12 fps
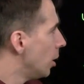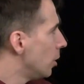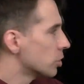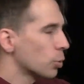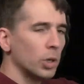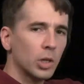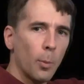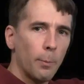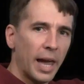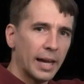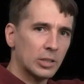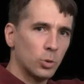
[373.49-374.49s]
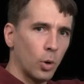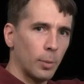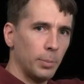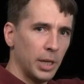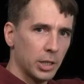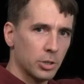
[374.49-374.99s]
So we're going to go back to our
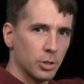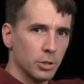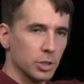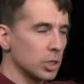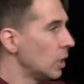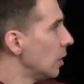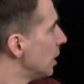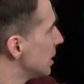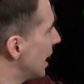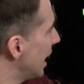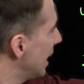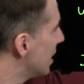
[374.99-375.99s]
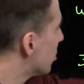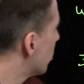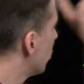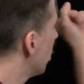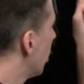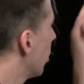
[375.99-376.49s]
pictures to
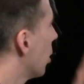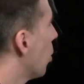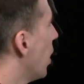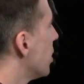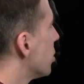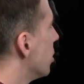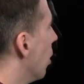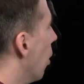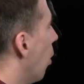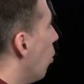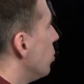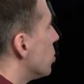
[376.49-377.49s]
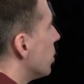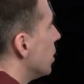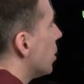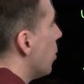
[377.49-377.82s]
answer the question. Always read the